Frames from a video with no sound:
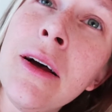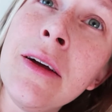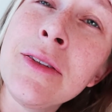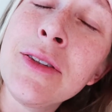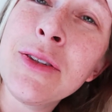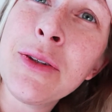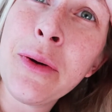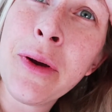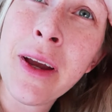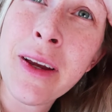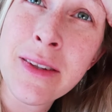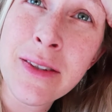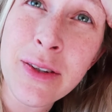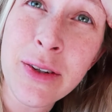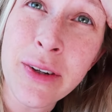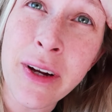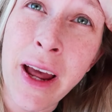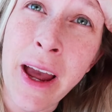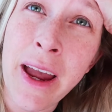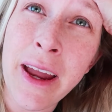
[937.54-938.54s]
So
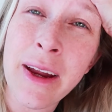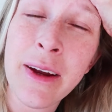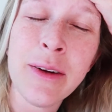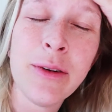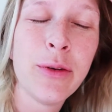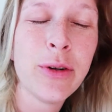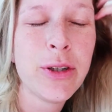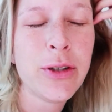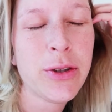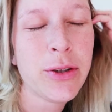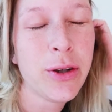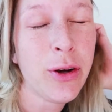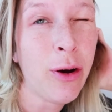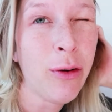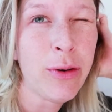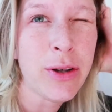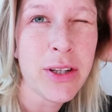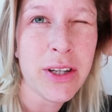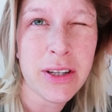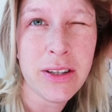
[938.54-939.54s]
yesterday, what you
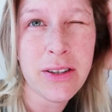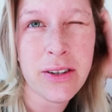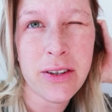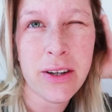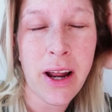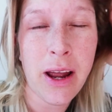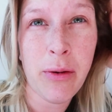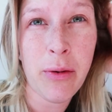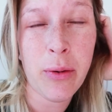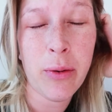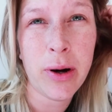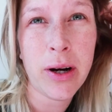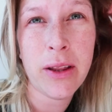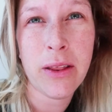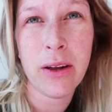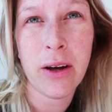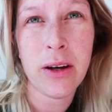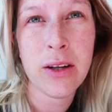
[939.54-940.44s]
saw was yesterday we were at the